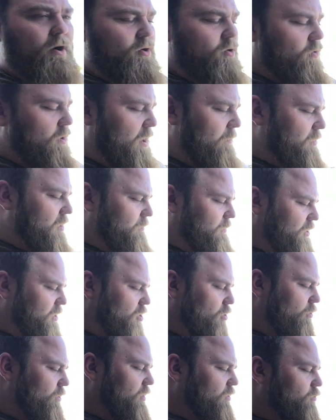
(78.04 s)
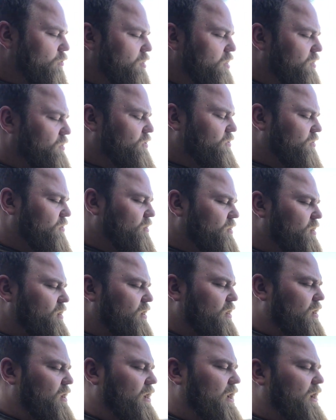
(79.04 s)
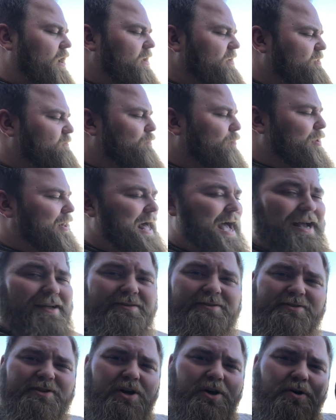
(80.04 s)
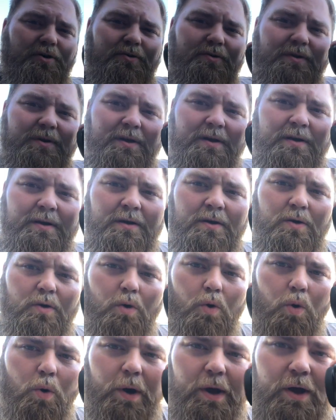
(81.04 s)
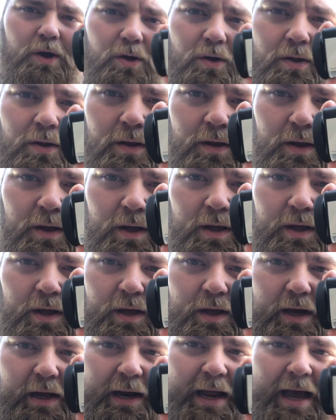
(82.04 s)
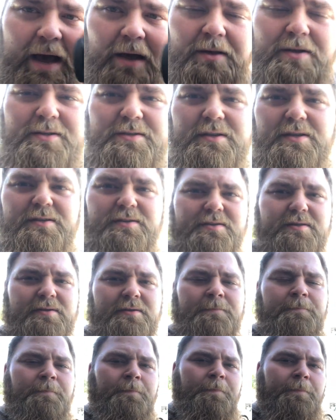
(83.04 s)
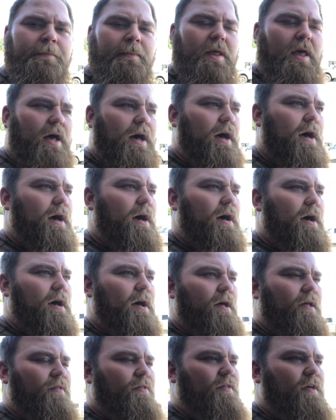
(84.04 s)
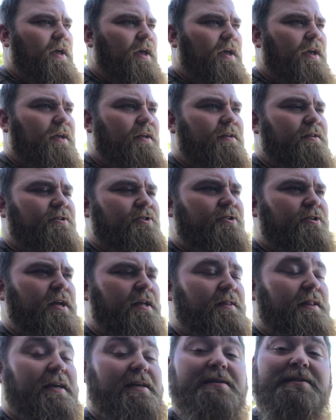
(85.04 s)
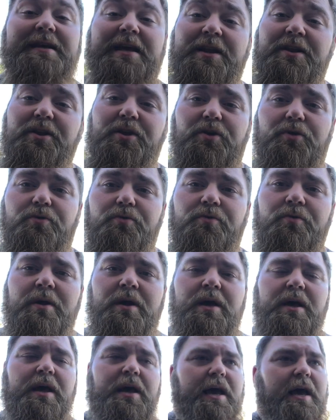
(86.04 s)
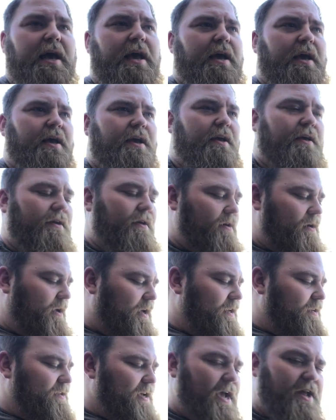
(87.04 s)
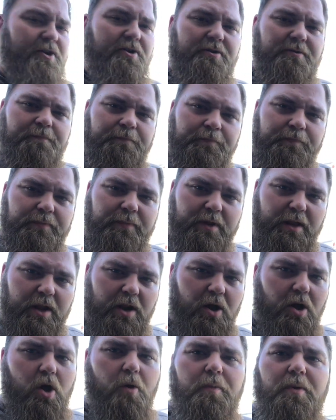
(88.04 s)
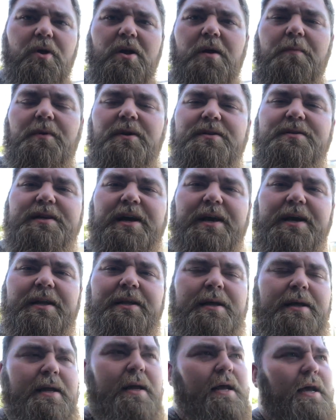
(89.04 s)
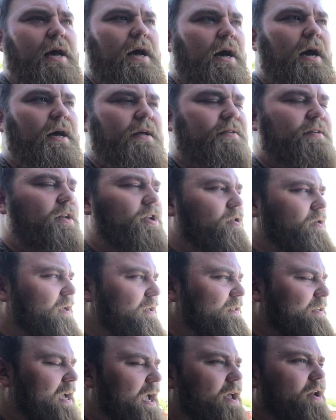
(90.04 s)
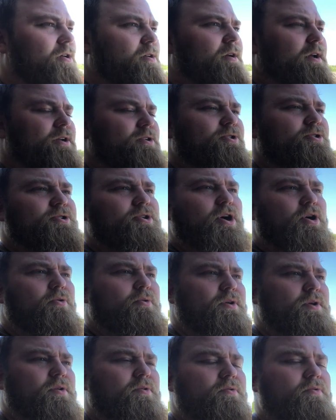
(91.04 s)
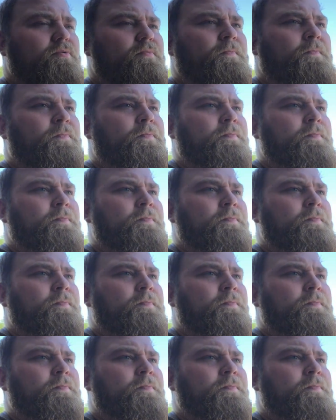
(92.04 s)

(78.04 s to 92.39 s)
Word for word: Who I'm going to be going with is Blackstone Oil Analysis. They send you a container, and I'll open it up in a second. Send you a container and show you